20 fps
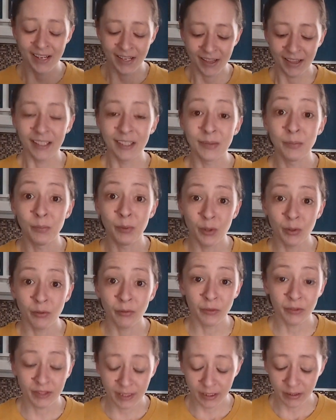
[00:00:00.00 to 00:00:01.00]
This
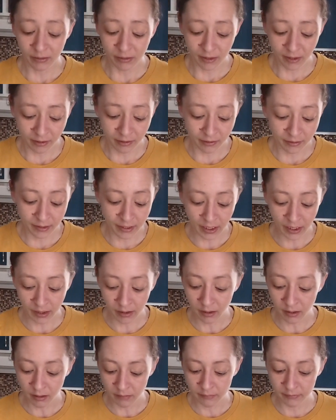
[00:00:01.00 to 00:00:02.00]
beautiful teal color that I
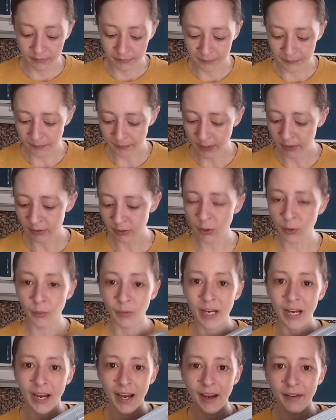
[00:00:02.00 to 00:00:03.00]
love. So we
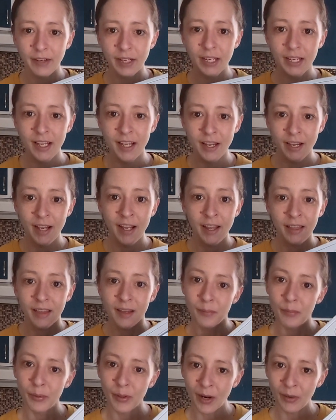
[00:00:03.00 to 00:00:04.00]
have the
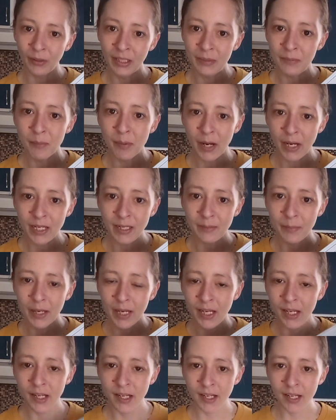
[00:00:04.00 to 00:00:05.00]
brownie bite
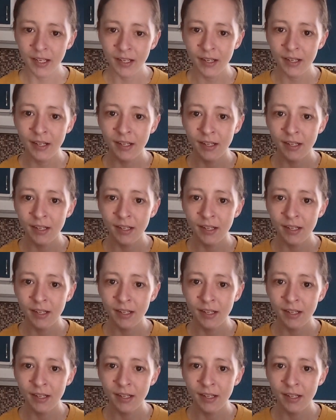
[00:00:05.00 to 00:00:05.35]
pan,